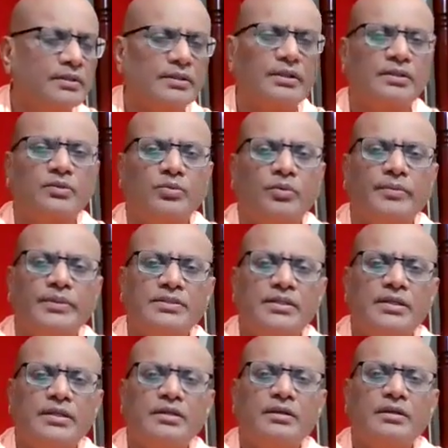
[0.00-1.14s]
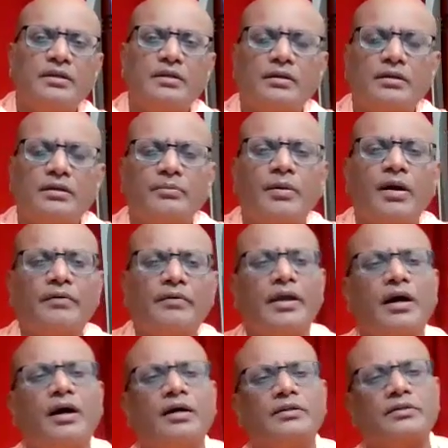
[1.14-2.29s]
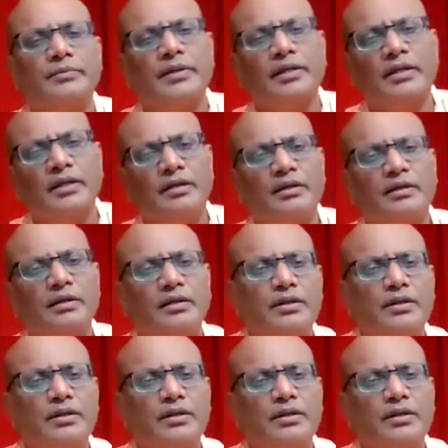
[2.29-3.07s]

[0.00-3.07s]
Tattvamasi Bhavayat Manihi.